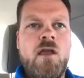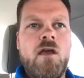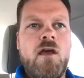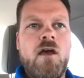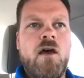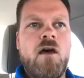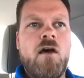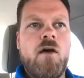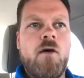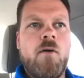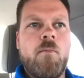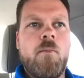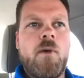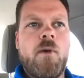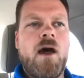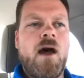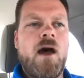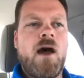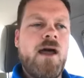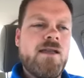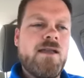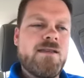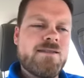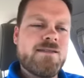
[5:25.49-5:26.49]

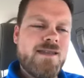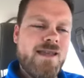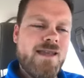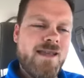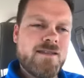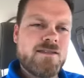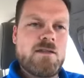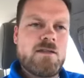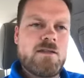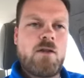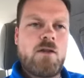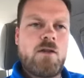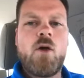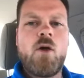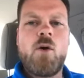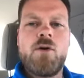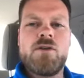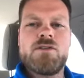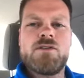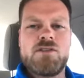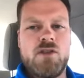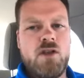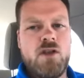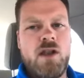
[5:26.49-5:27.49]
I say it's still always
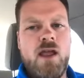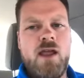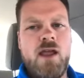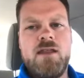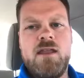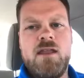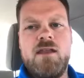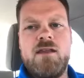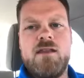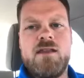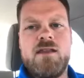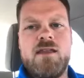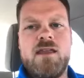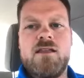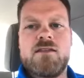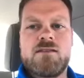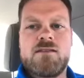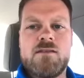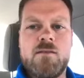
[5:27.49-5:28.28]
a good idea to get